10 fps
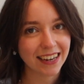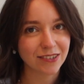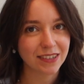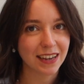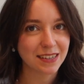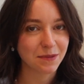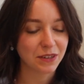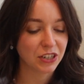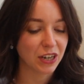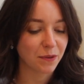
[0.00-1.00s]
exercise I'm
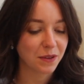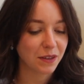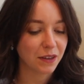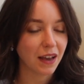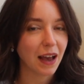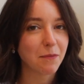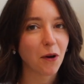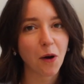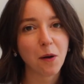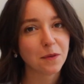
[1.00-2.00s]
going to share with you, I'm
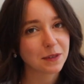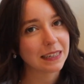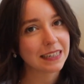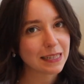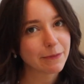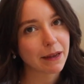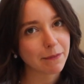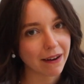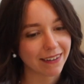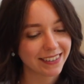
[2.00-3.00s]
almost a little bit
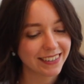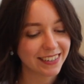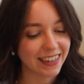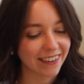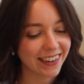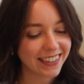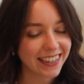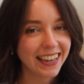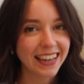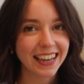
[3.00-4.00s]
embarrassed to share it.
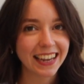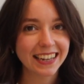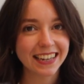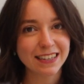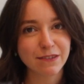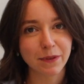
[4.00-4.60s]
It is